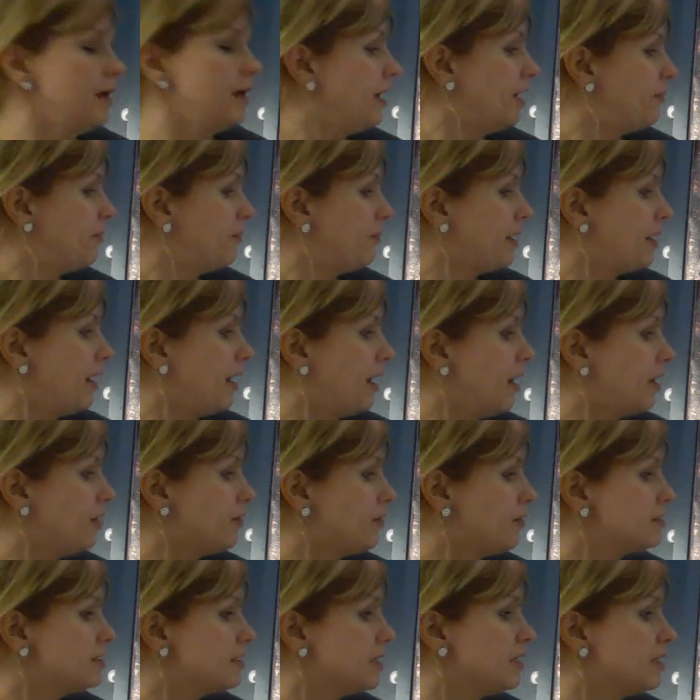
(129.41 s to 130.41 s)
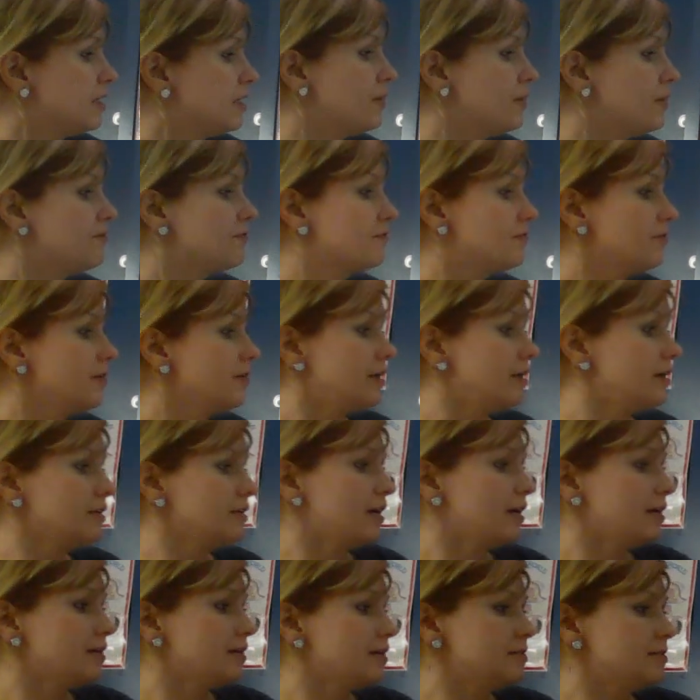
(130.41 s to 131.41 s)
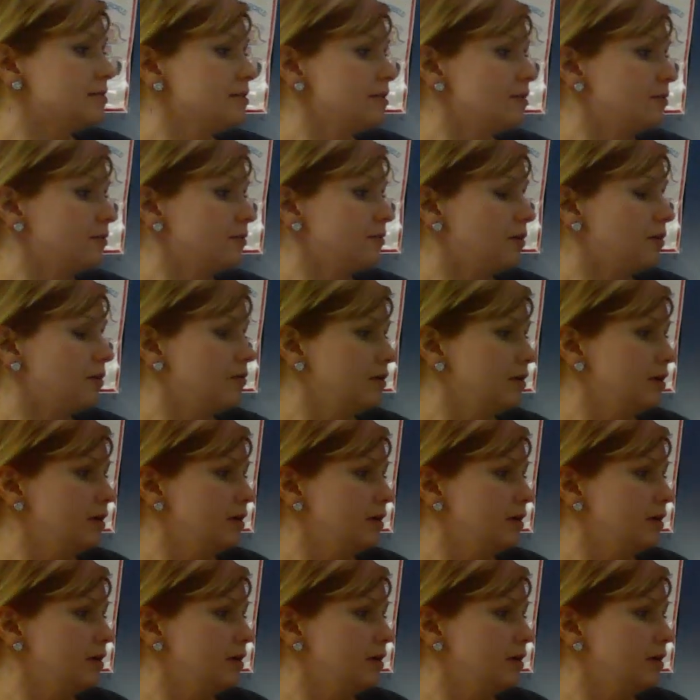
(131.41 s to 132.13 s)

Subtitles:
at my house and my friend has 0.